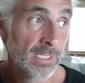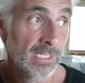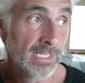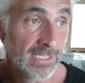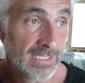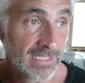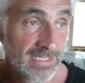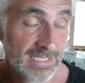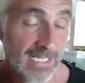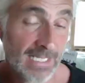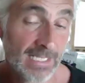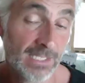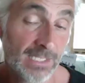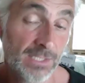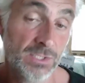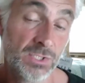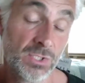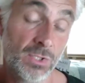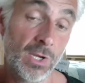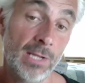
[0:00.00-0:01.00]
the
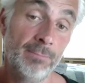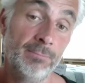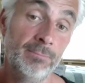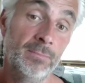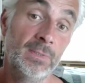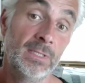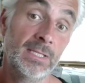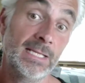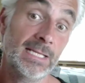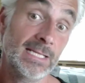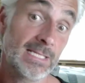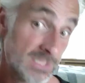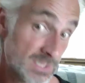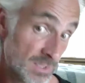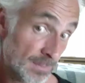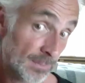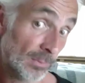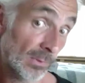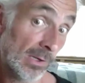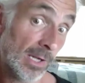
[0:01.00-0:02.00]
second time in
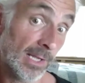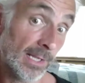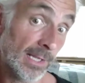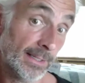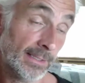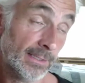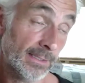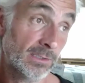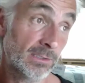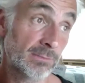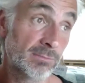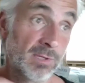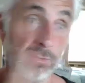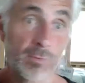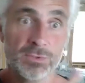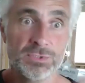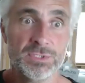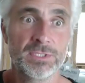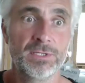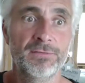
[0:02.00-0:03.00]
sobriety than we
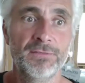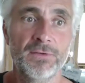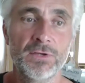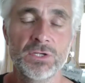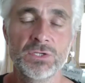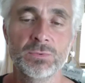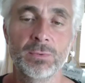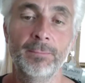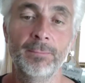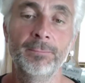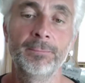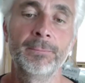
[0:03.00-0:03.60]
was in the first one.